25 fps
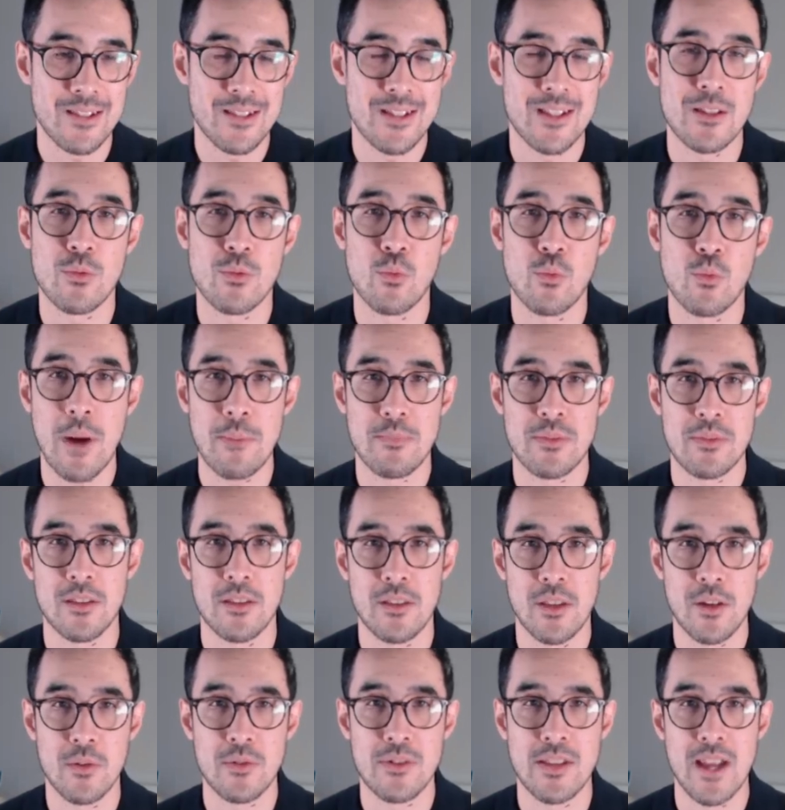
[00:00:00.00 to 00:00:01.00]
swept
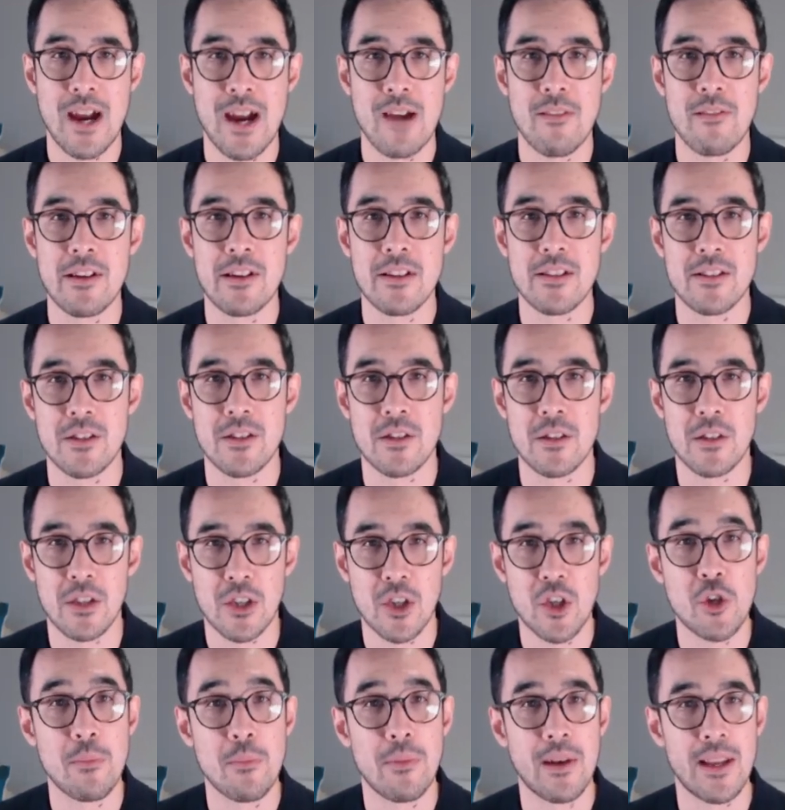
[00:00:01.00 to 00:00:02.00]
those areas to
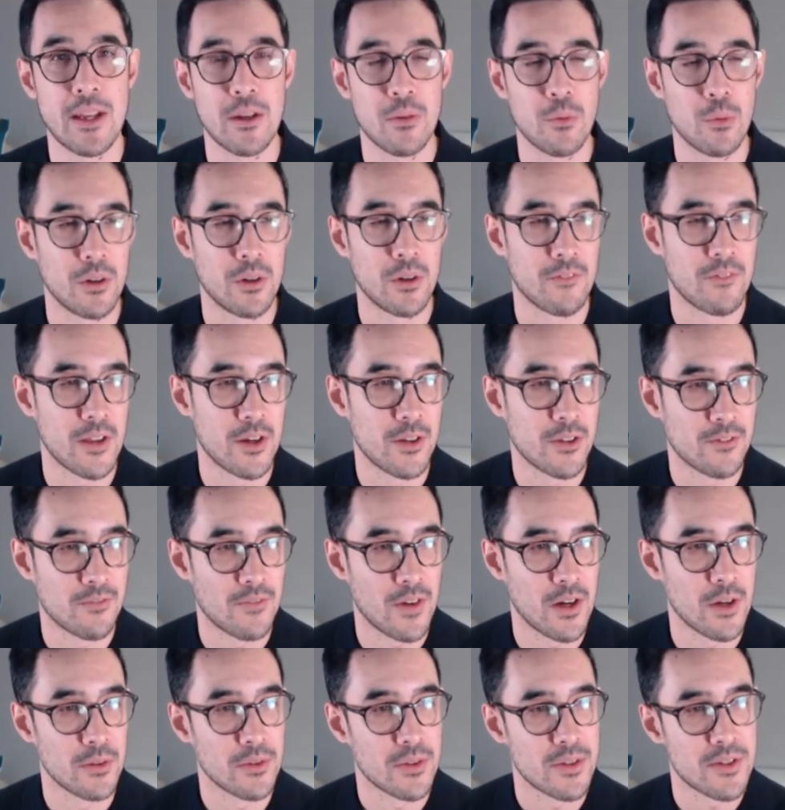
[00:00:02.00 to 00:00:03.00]
accumulate all of those
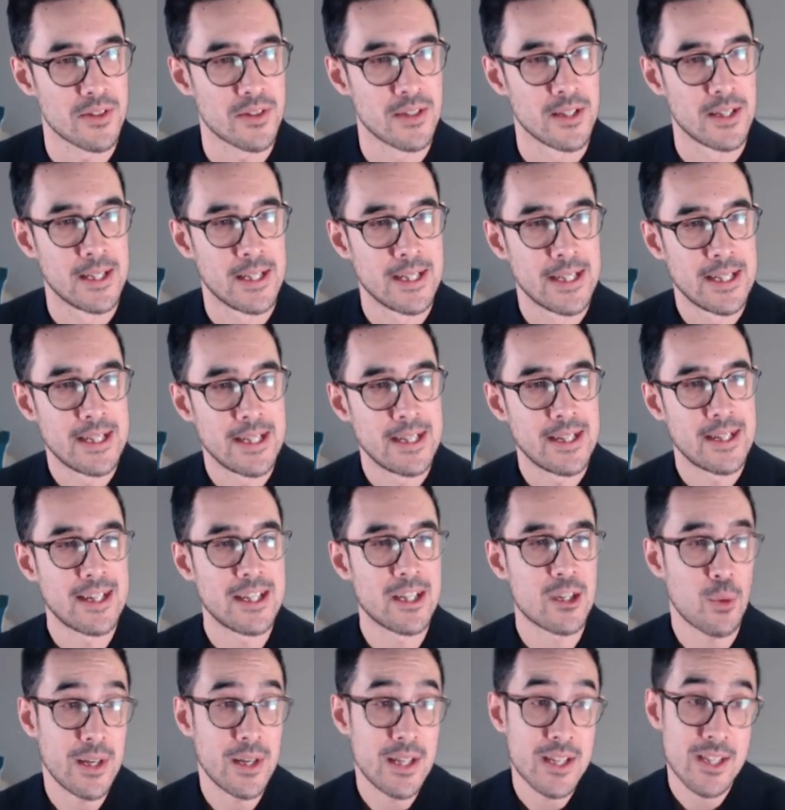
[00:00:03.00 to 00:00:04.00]
votes. In
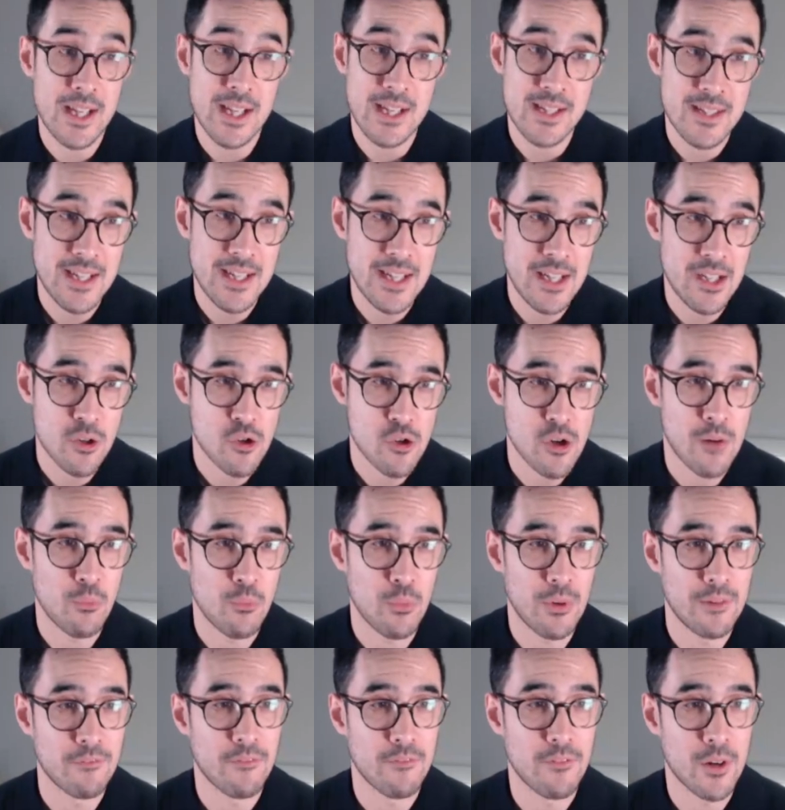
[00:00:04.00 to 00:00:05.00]
twenty sixteen, Trump
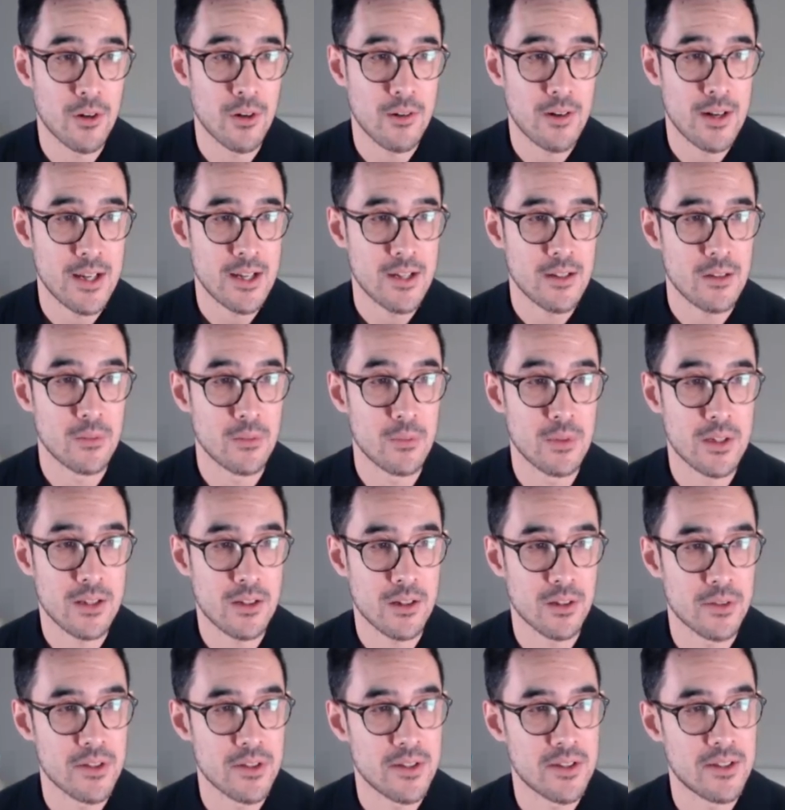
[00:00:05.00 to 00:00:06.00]
won Florida,
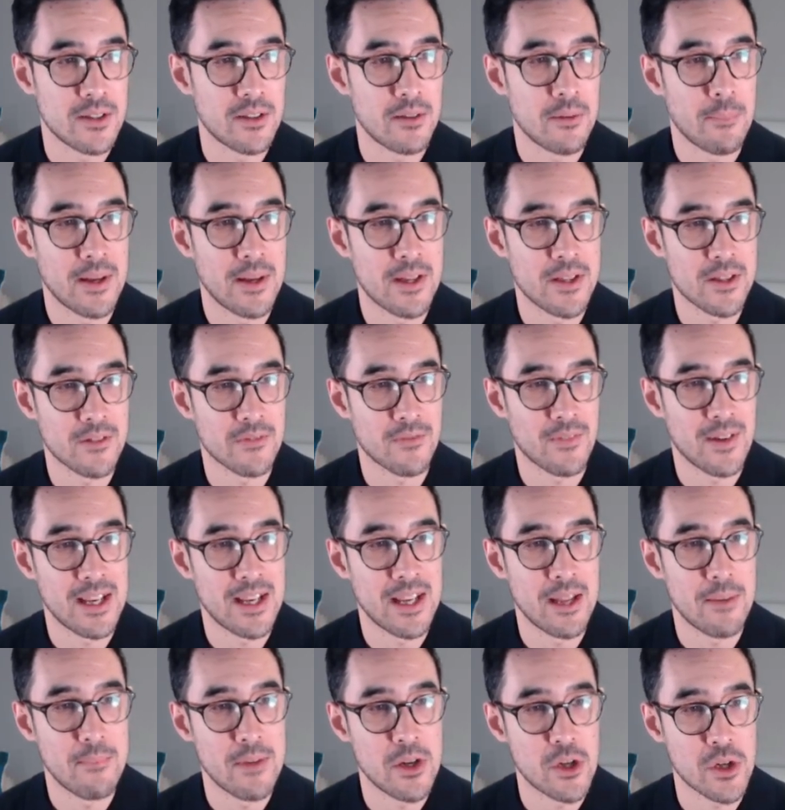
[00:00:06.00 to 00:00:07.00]
Wisconsin, Pennsylvania,
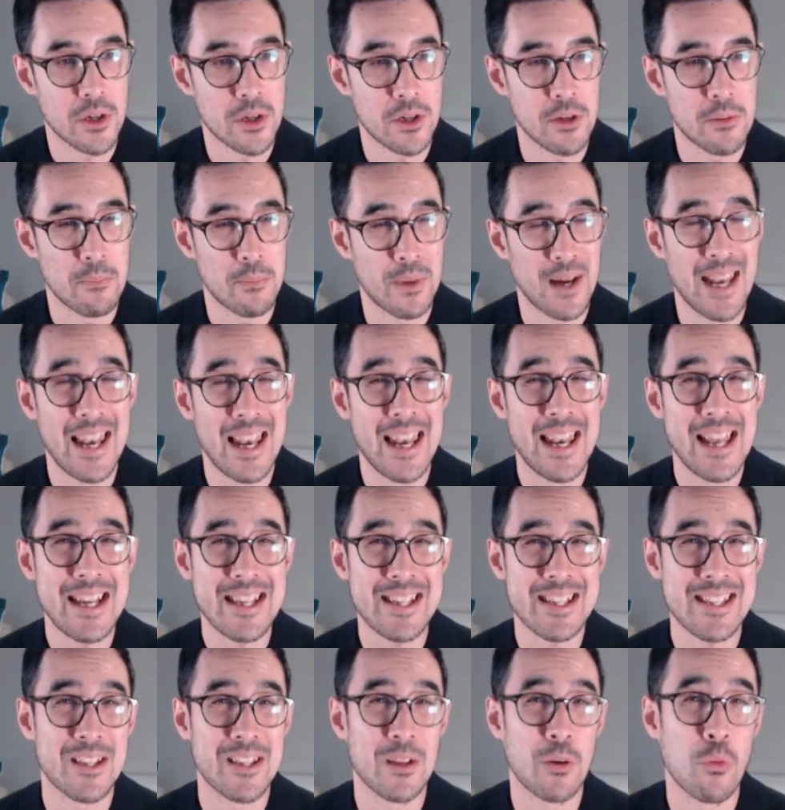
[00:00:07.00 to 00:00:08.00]
and Michigan by
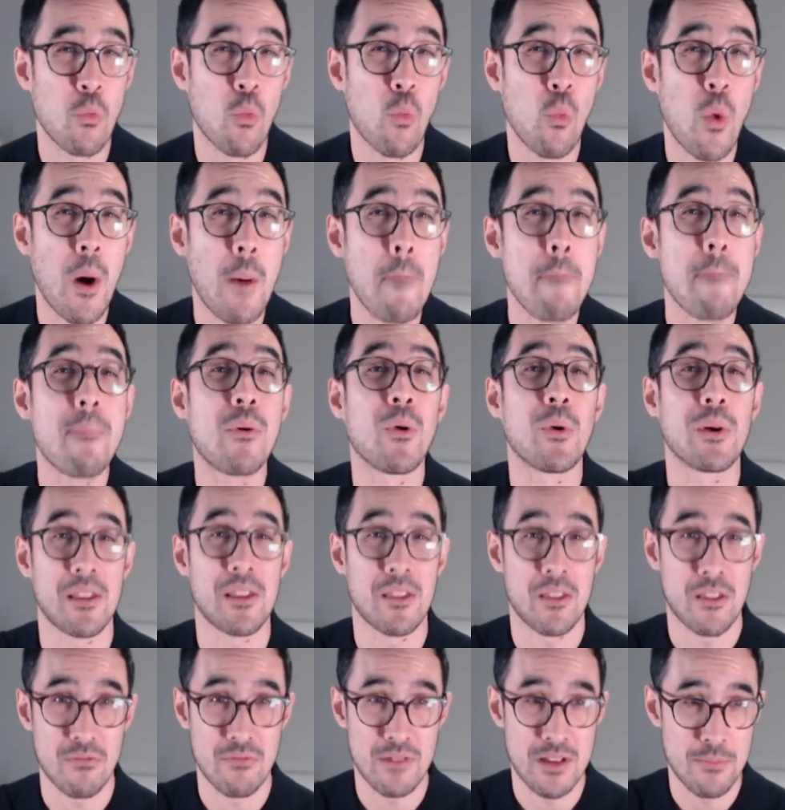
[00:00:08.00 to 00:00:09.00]
less than one point
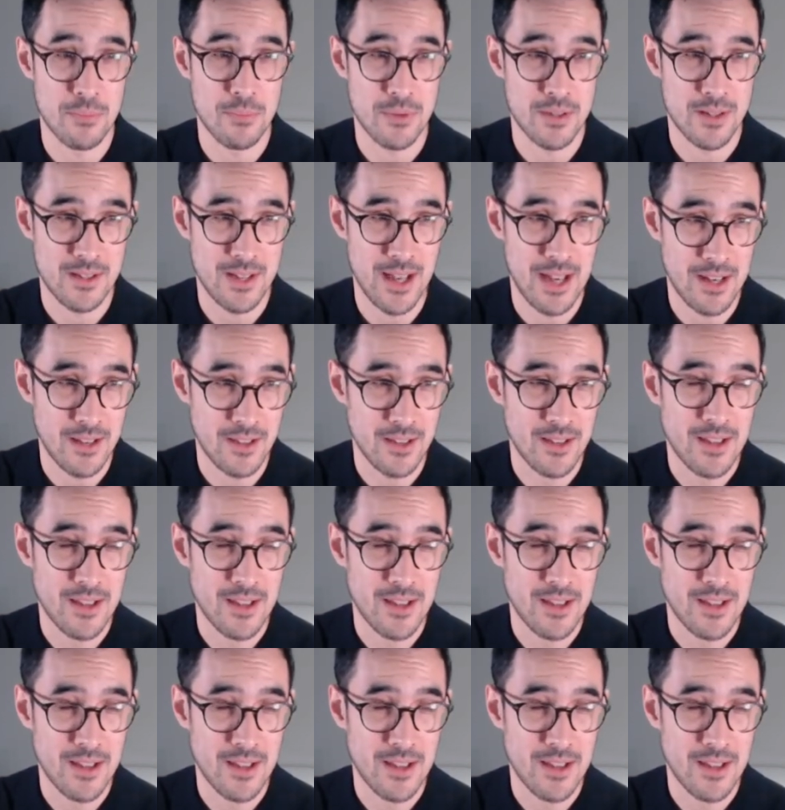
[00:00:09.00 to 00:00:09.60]
three percent.